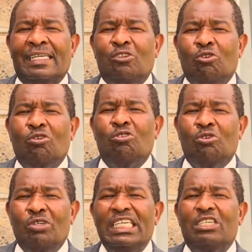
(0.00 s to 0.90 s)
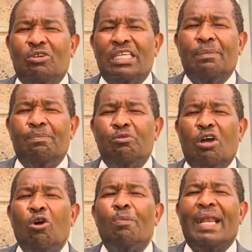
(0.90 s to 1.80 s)
you, you need to keep
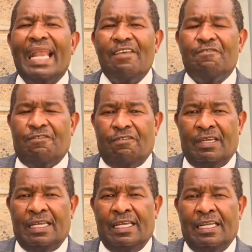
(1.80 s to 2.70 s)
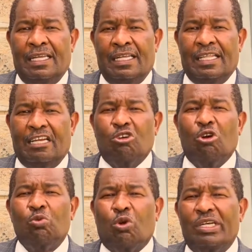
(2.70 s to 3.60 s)
your hope alive that
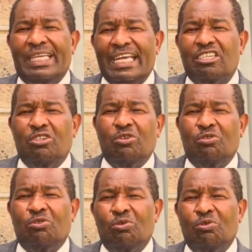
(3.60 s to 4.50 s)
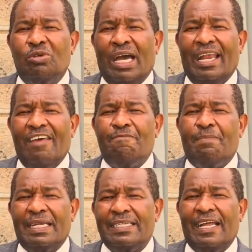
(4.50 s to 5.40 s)
God will connect you to a life
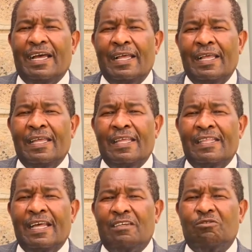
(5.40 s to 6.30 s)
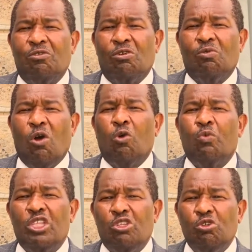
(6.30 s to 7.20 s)
partner that will walk
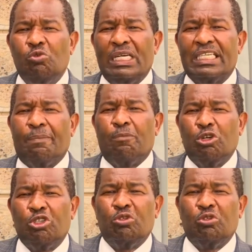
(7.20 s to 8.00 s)
with you and support